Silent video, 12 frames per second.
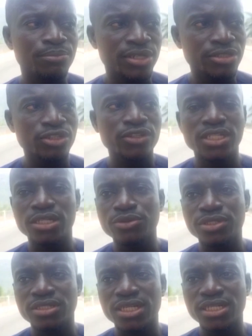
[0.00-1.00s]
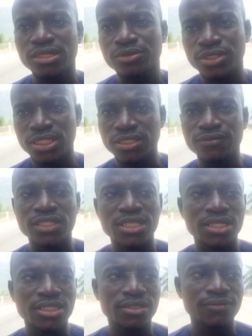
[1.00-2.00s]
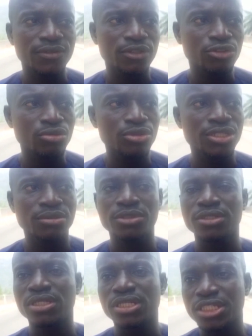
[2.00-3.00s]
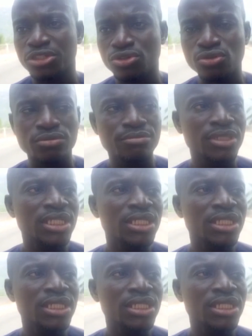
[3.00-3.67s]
president of the district, the district chief executive, Honorable Samuel Ajikum.